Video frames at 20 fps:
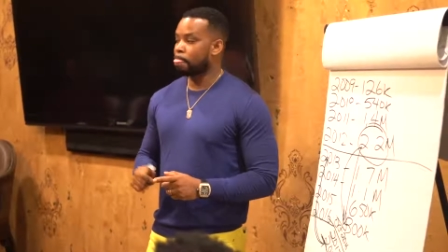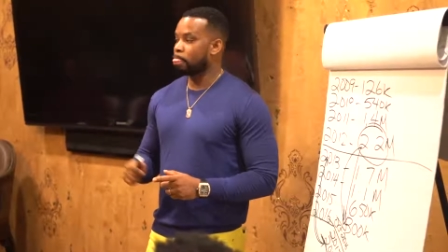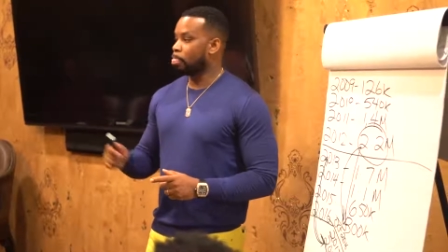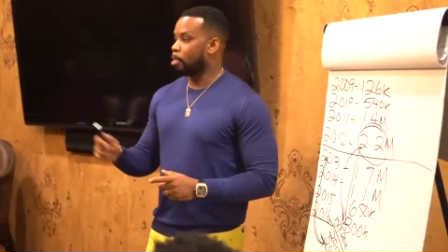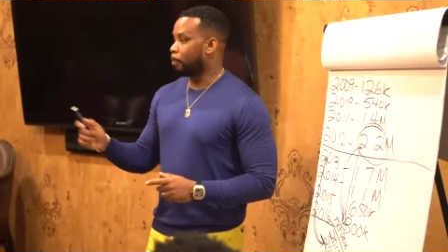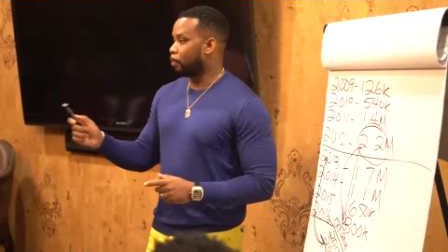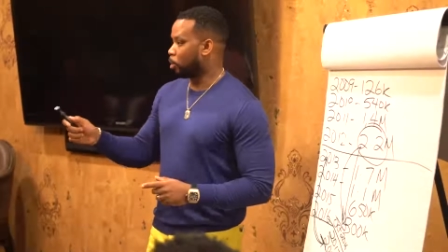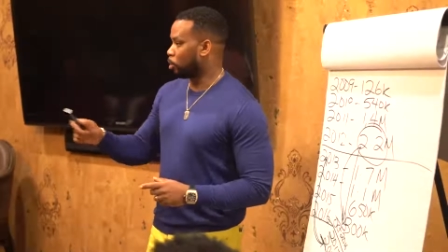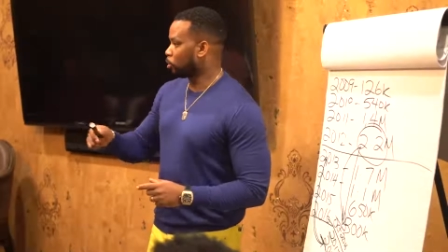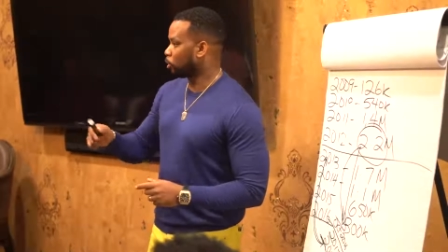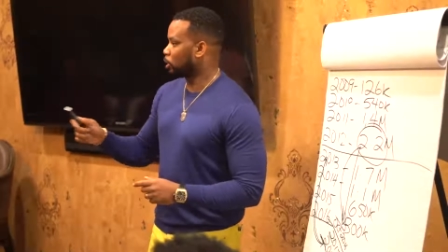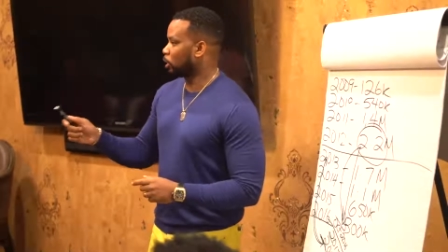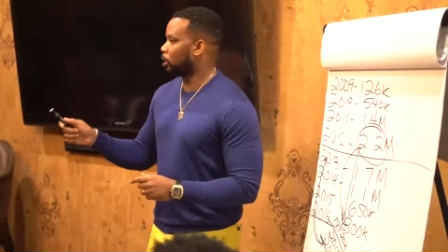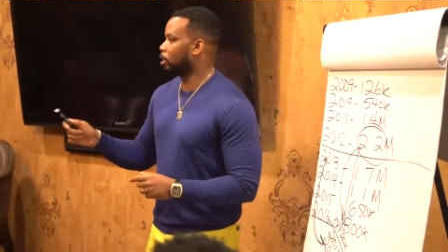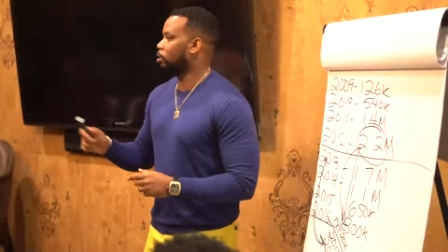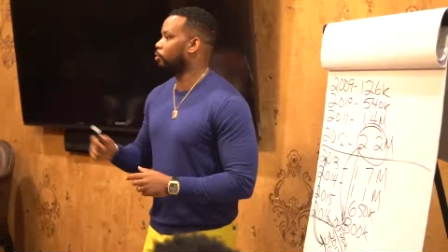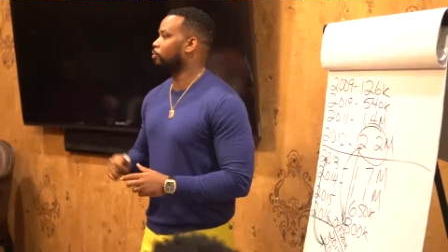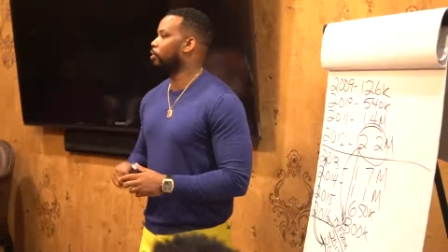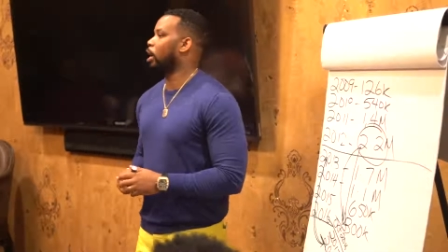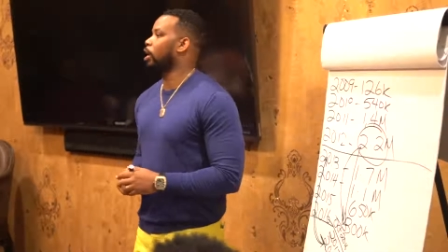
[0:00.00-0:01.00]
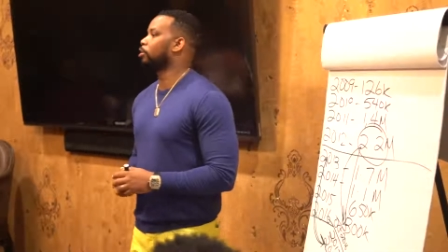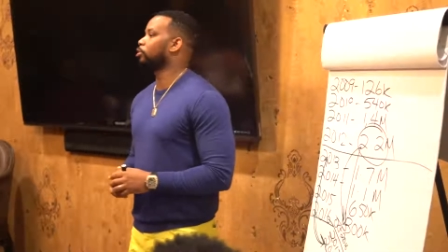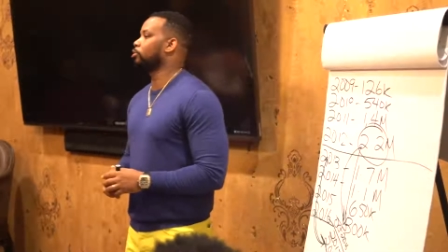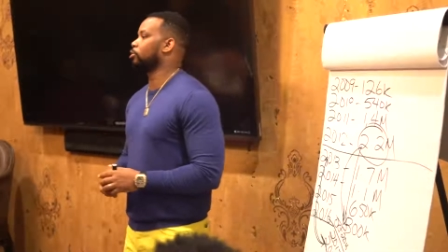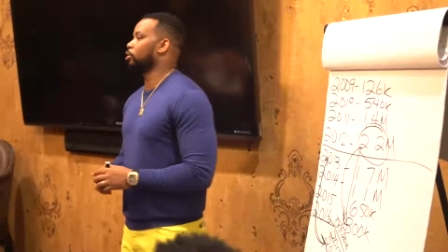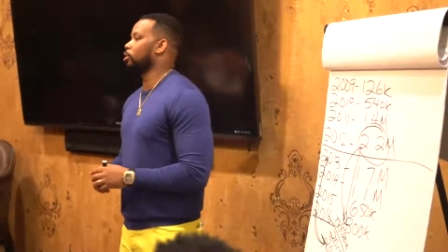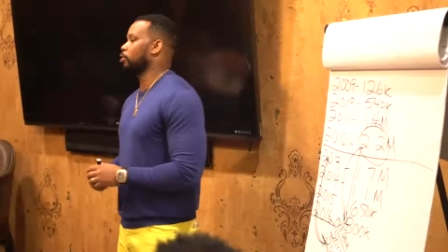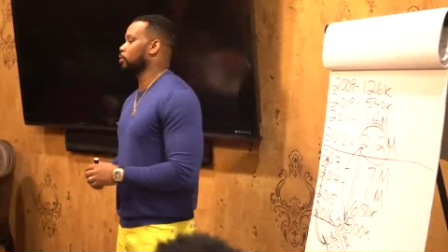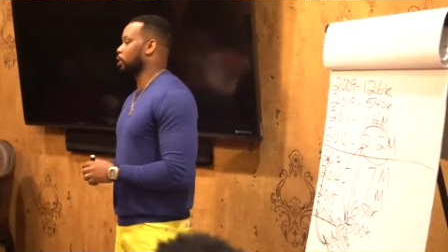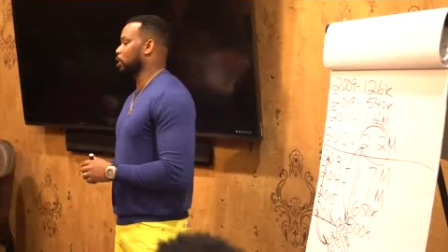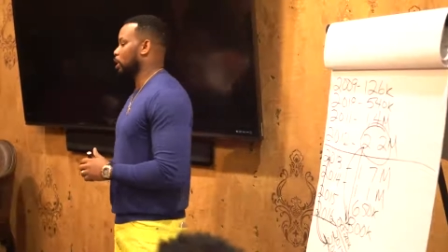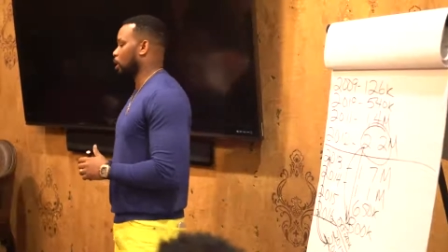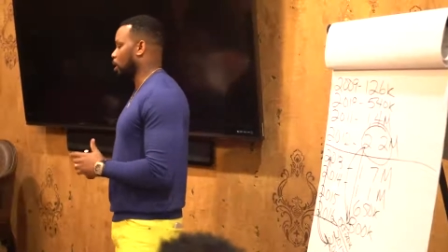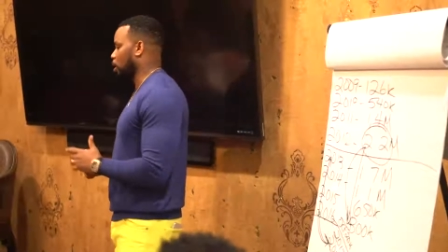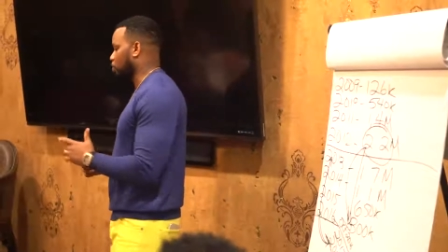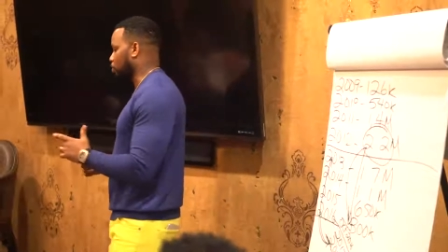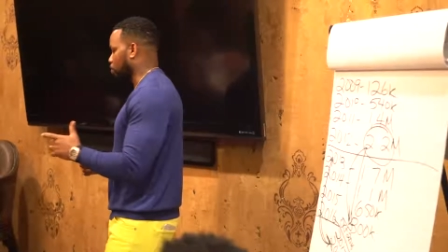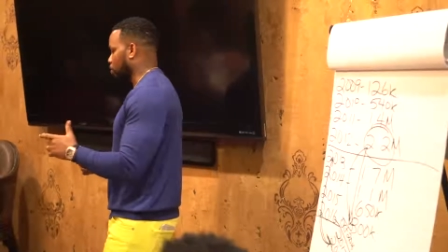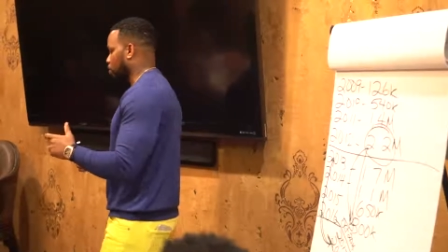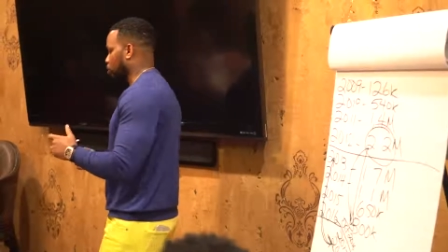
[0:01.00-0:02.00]
The person that invited you here tonight,
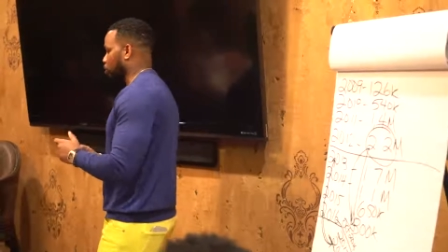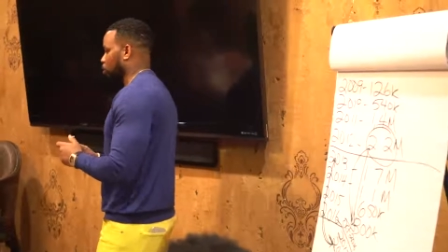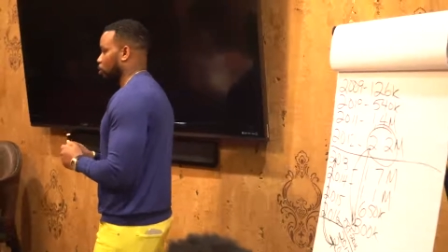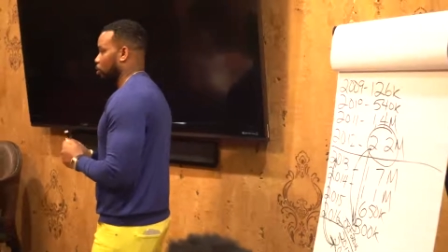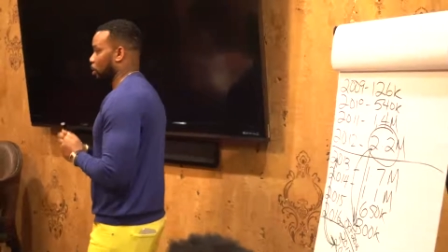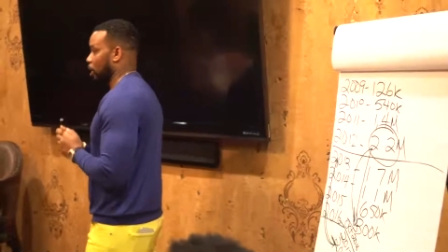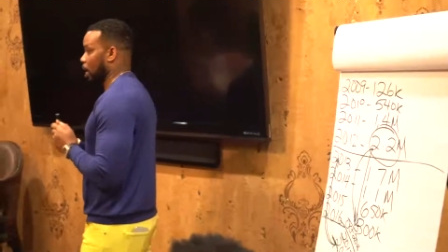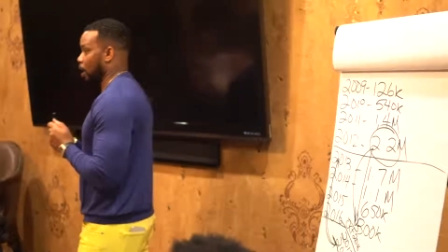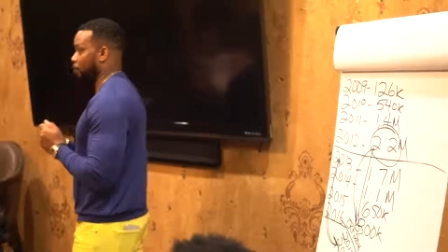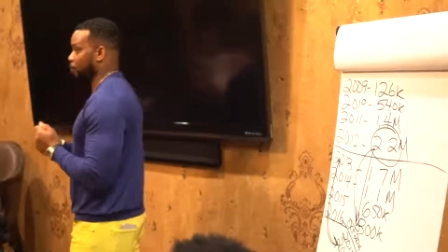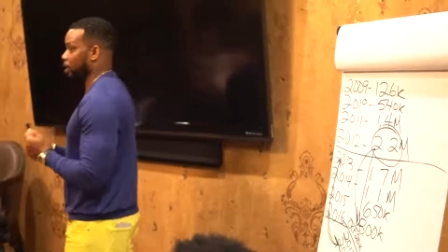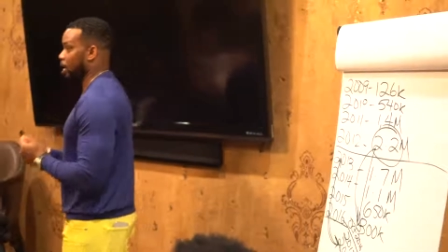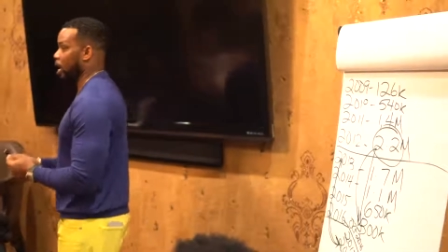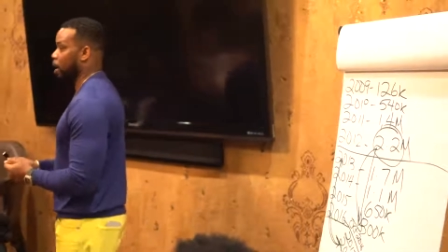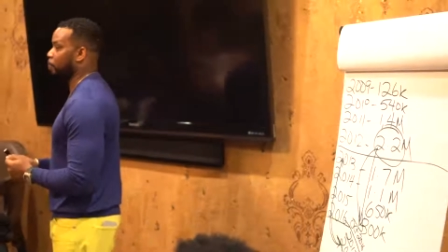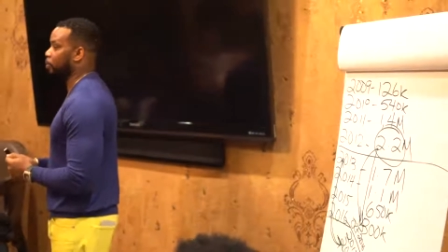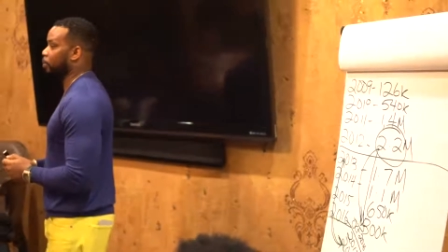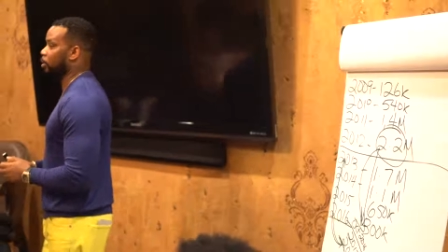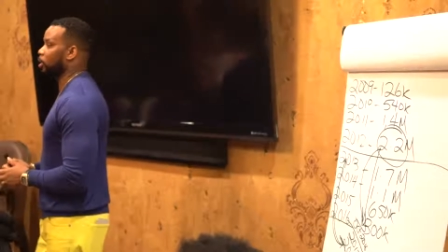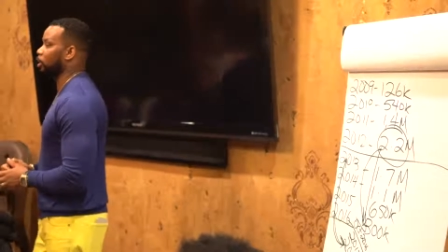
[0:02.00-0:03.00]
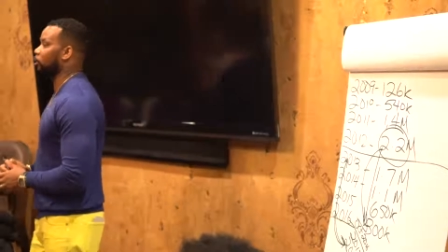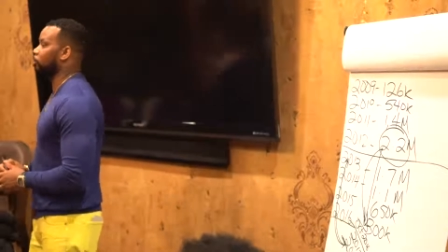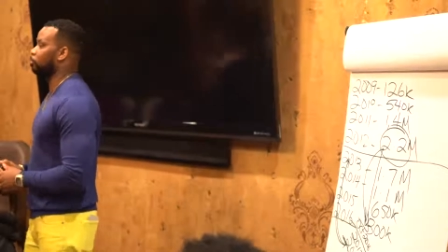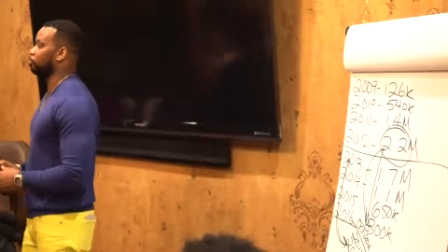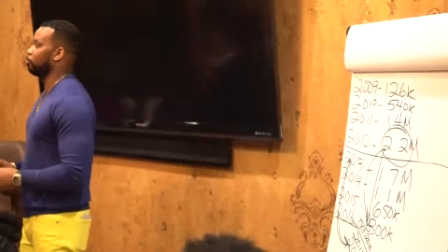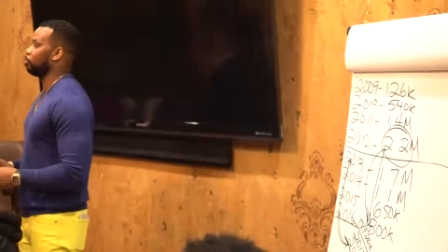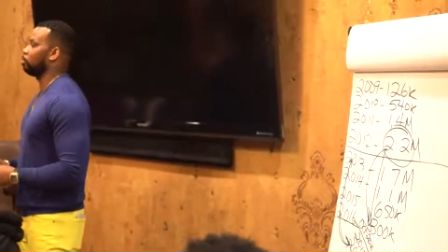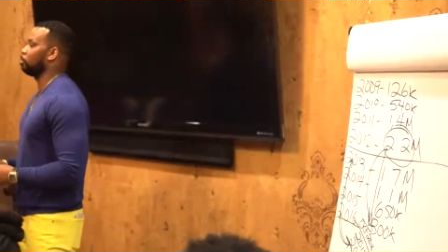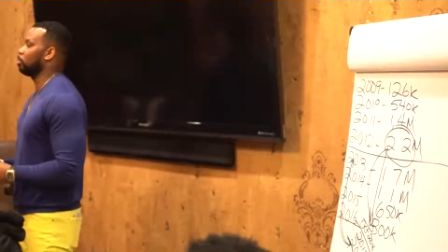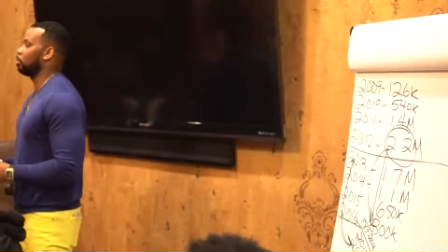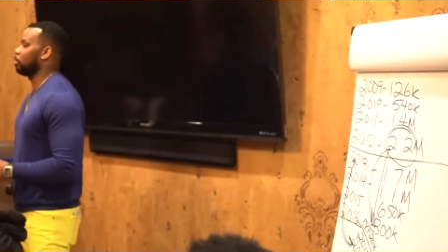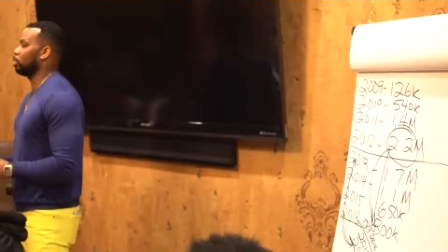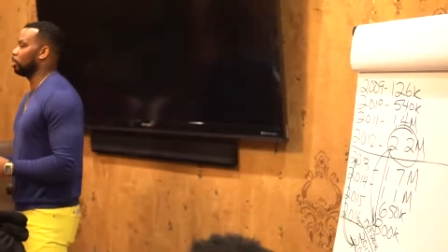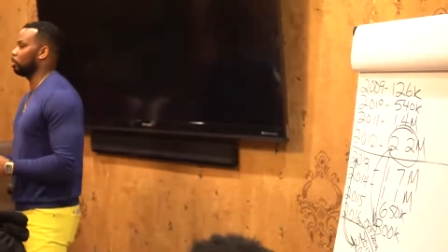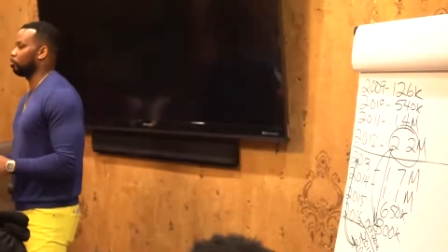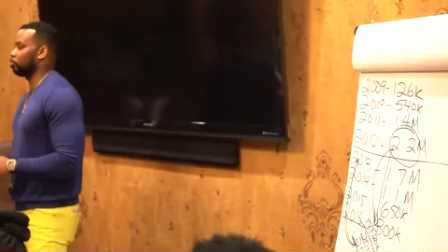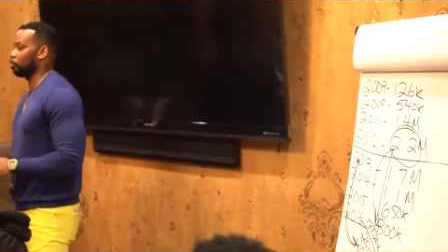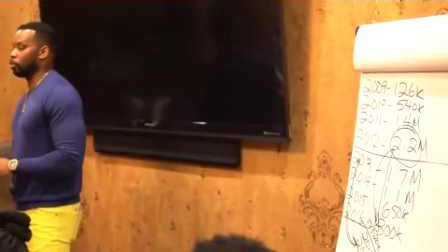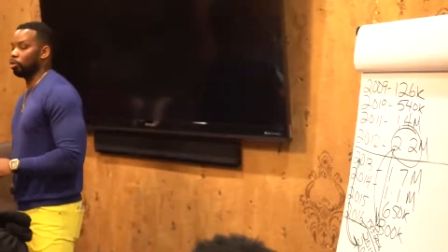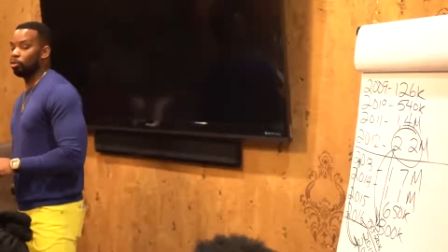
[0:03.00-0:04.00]
I'm pretty sure they have an application for you to
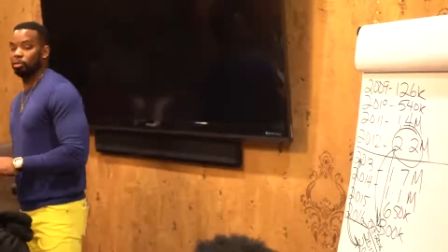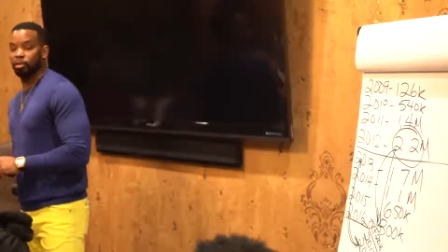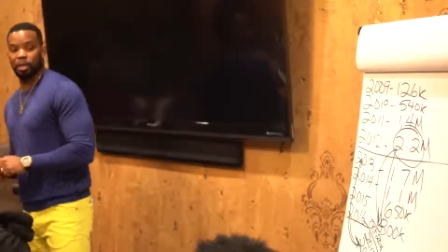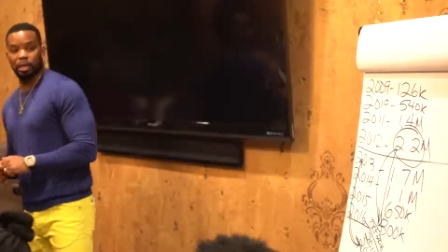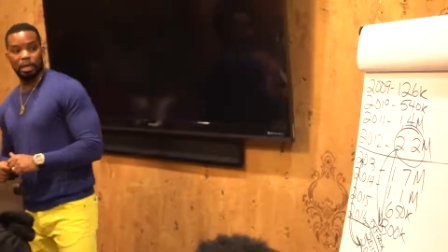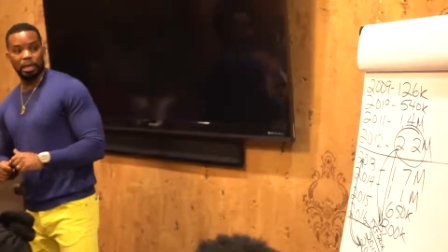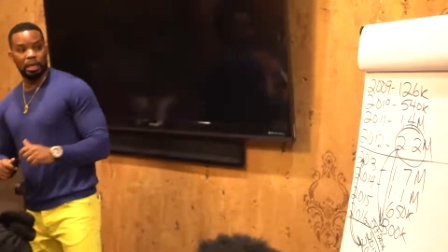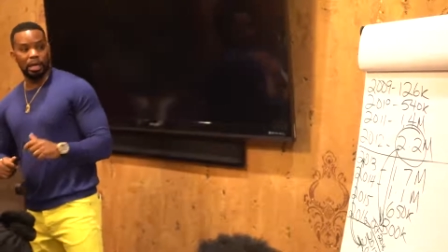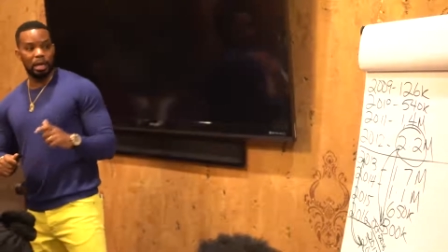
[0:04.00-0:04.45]
get enrolled.